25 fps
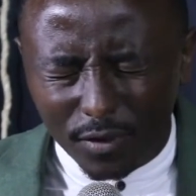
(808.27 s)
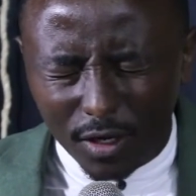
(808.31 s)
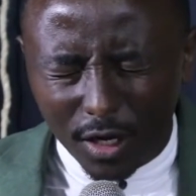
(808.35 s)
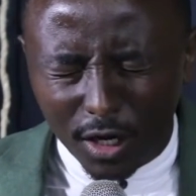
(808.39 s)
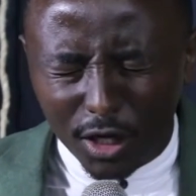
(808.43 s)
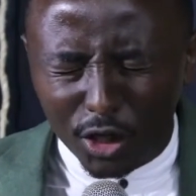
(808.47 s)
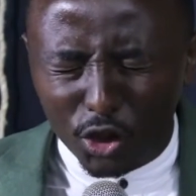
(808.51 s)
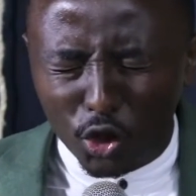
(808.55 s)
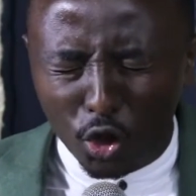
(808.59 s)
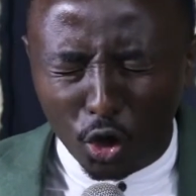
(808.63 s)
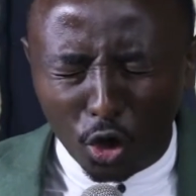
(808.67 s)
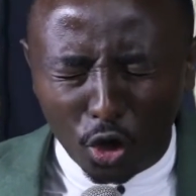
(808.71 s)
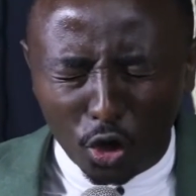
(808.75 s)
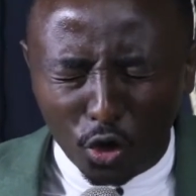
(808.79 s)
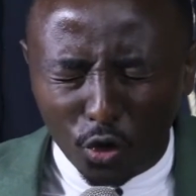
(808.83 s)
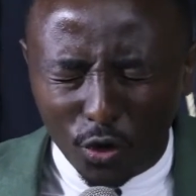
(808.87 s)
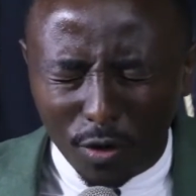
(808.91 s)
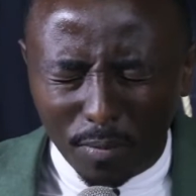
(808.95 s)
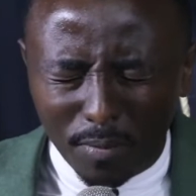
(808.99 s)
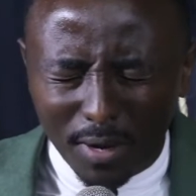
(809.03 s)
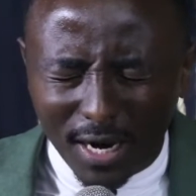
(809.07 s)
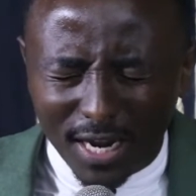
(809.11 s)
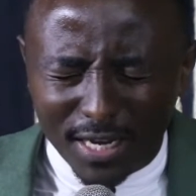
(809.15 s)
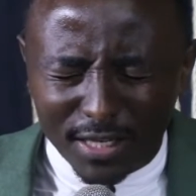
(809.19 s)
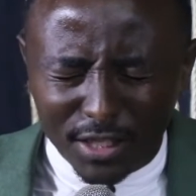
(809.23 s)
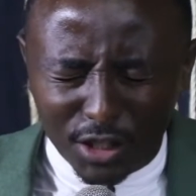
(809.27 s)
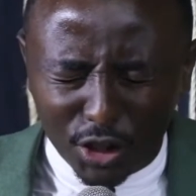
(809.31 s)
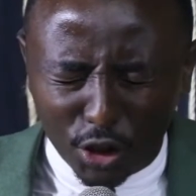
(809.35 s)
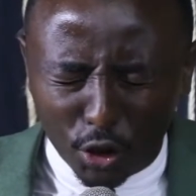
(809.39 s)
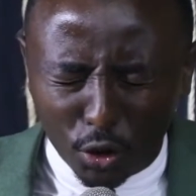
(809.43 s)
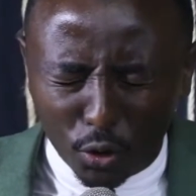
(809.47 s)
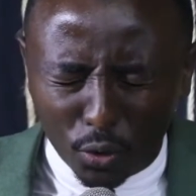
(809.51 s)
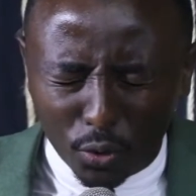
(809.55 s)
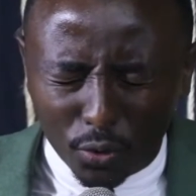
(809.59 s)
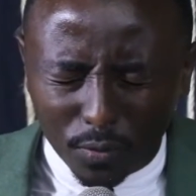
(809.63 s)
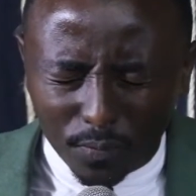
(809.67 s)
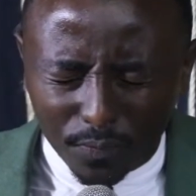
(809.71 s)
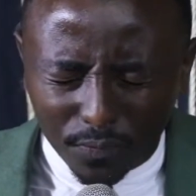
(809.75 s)
And so, Lord, we bless
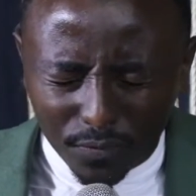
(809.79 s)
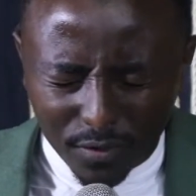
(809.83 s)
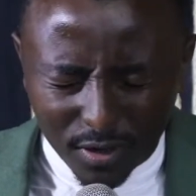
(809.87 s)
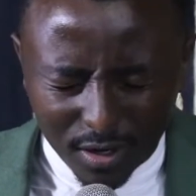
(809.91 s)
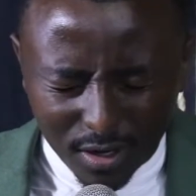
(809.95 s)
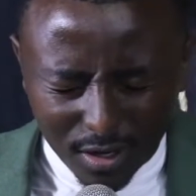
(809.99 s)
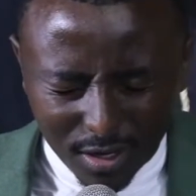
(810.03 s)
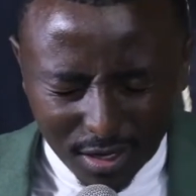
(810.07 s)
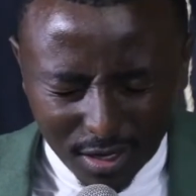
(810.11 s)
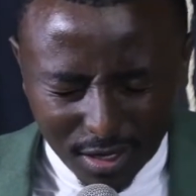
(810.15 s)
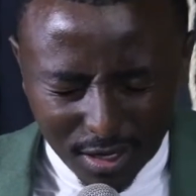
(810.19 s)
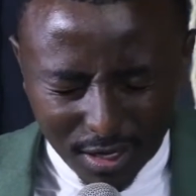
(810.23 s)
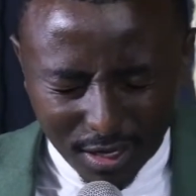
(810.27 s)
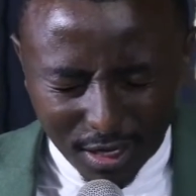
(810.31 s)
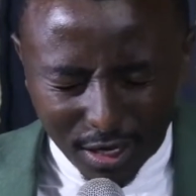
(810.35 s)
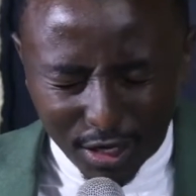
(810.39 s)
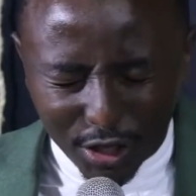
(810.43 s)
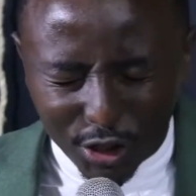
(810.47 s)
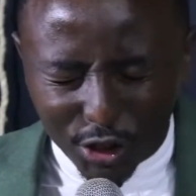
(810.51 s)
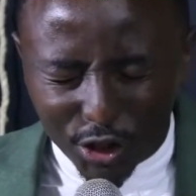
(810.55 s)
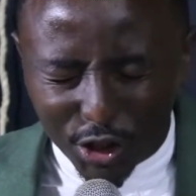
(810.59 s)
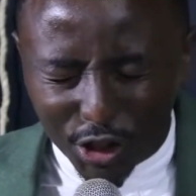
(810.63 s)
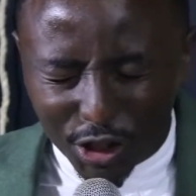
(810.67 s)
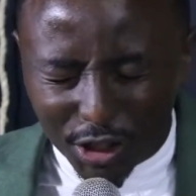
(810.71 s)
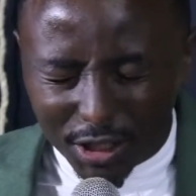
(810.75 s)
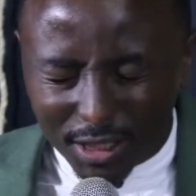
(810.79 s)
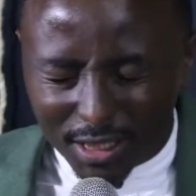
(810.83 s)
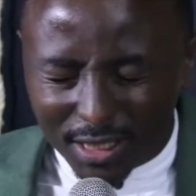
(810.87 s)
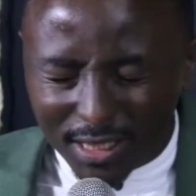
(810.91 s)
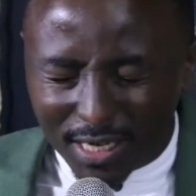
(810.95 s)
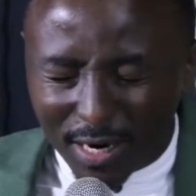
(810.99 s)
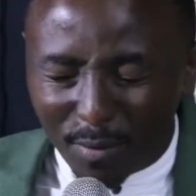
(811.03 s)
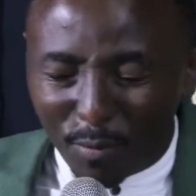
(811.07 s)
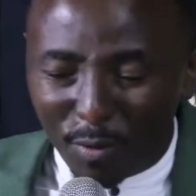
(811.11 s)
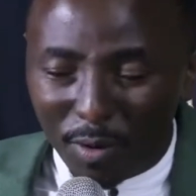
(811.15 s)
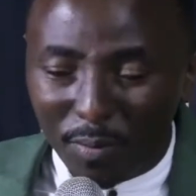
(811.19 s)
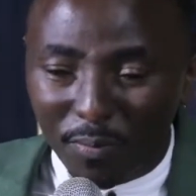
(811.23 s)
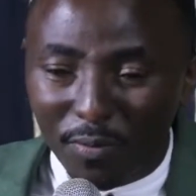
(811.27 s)
you in Jesus'
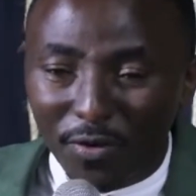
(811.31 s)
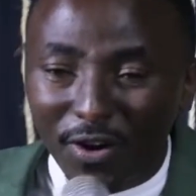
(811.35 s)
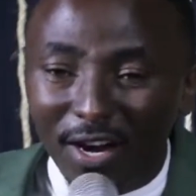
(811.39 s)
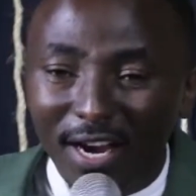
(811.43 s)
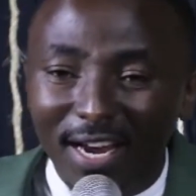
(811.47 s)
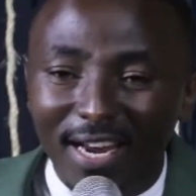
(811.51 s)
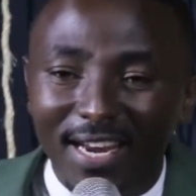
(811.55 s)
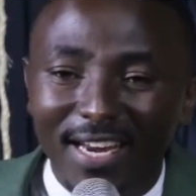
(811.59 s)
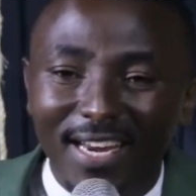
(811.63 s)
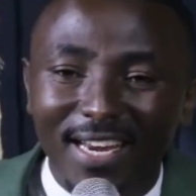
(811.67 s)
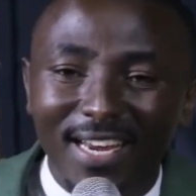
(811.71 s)
name. Pray.